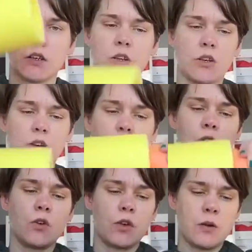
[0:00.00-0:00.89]

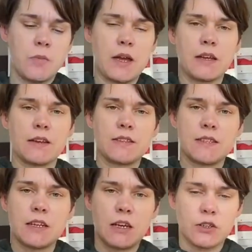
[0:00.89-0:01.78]
you can make a
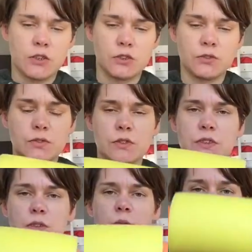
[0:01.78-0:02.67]
circle.
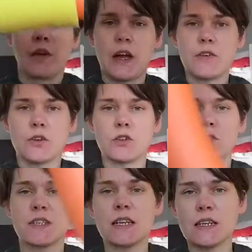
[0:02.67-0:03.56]
And you've got
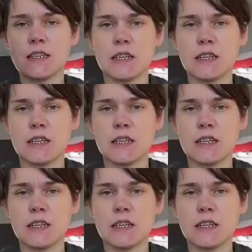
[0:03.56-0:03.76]
your sinkers